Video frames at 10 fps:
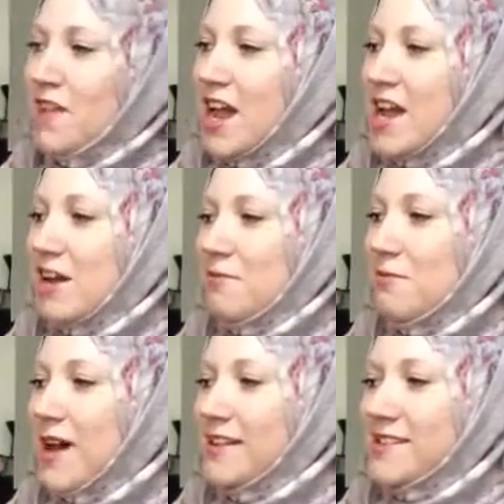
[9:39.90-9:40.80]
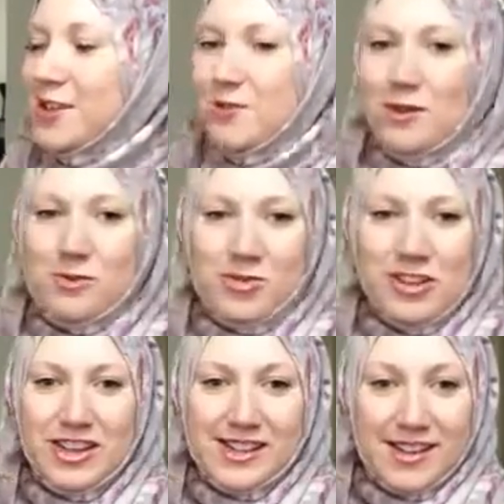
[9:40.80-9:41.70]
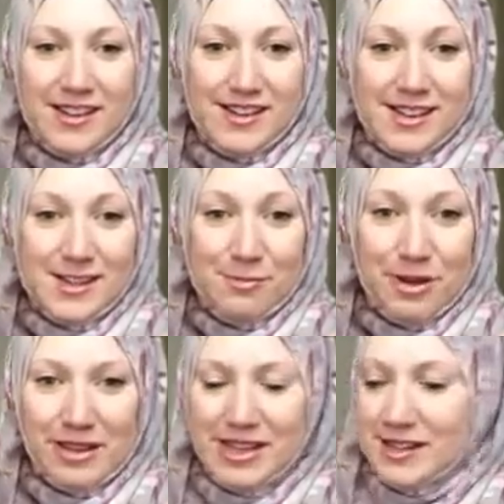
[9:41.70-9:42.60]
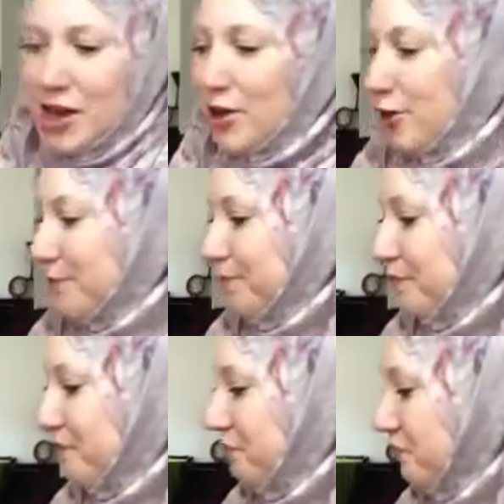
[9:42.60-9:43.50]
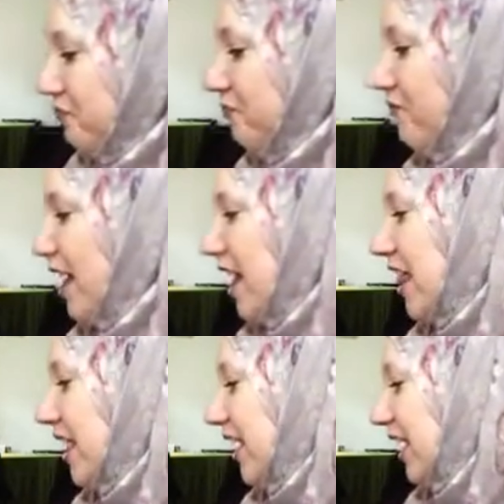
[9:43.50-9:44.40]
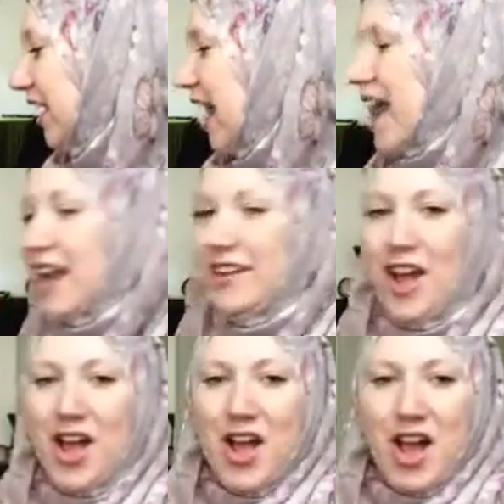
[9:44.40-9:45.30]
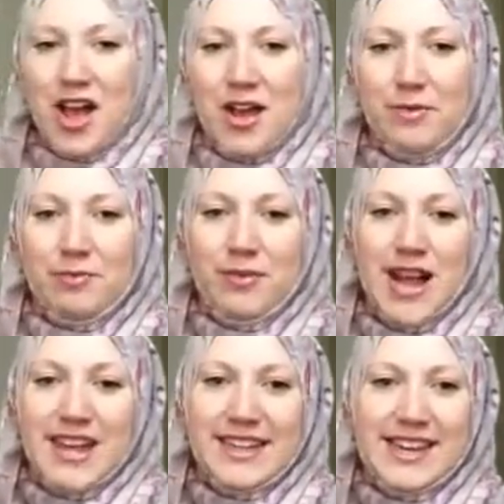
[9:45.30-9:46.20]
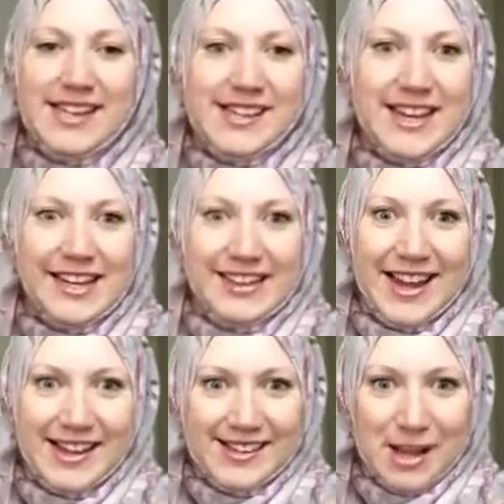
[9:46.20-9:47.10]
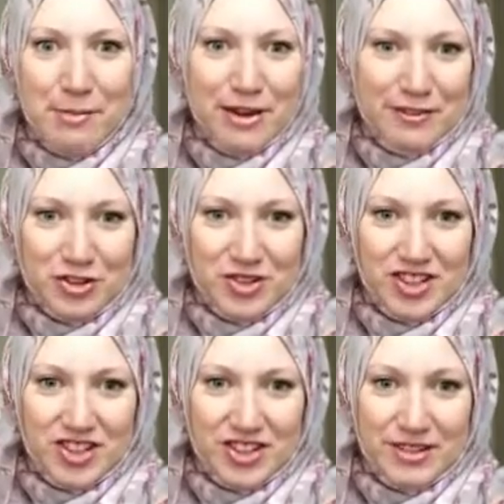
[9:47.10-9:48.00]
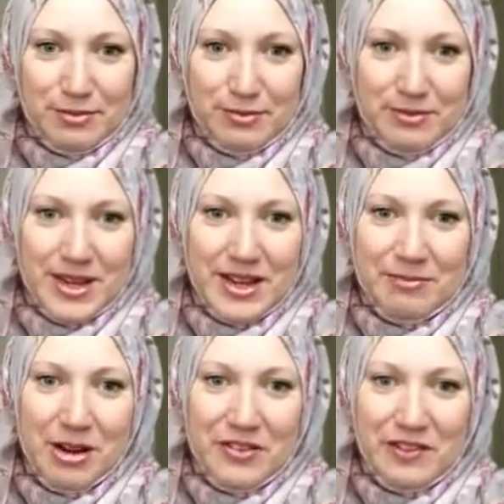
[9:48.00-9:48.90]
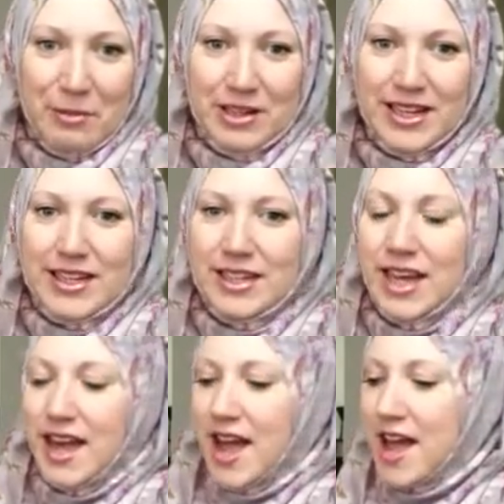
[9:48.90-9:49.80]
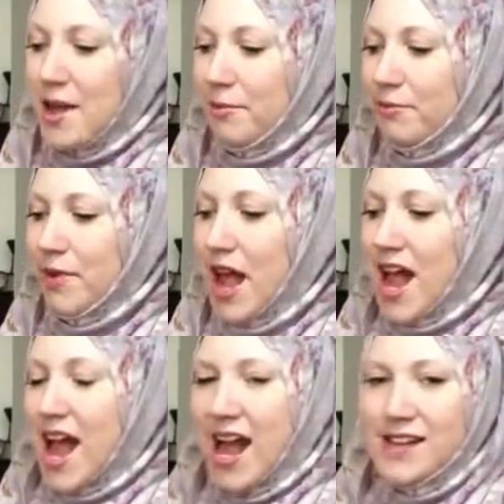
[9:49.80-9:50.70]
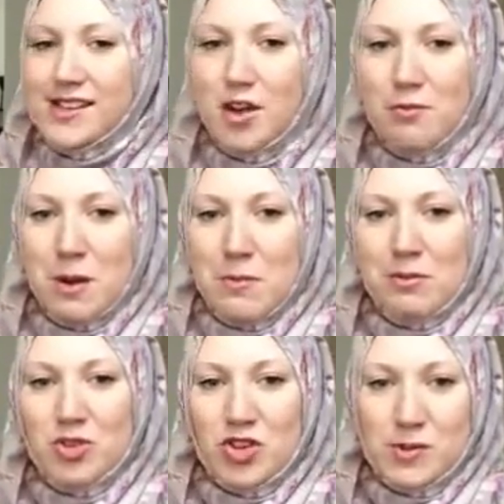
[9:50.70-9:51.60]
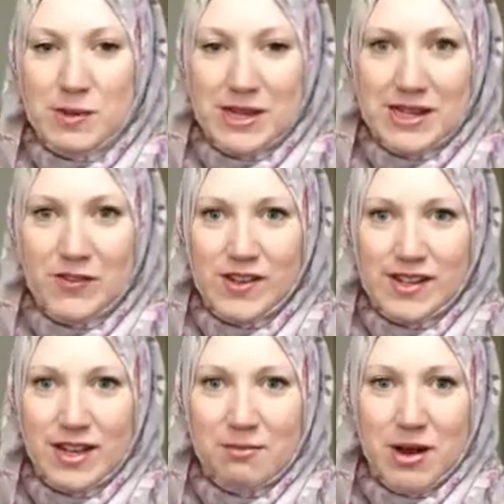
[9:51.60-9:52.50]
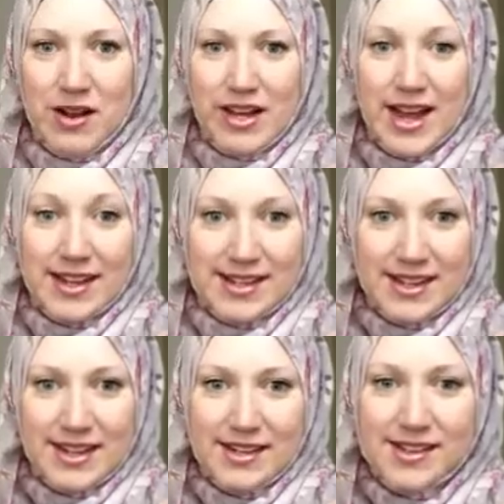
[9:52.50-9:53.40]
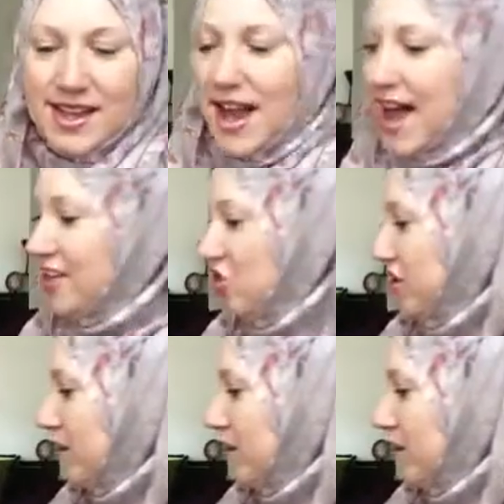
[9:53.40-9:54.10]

and so I was really excited to bring these home. And I think again, knitting is a bit of a tradition in my family, and so my mom's just been to visit my aunties, and she's